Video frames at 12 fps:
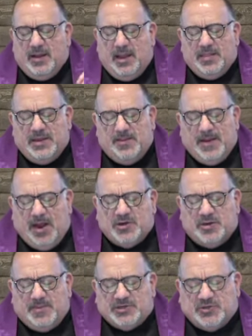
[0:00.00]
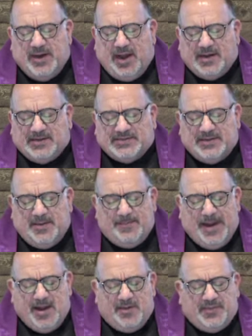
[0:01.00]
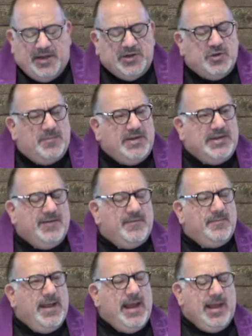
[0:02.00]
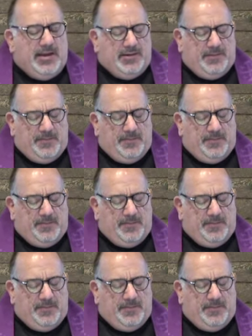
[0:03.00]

and the amount you measure out is the amount that you'll be given back.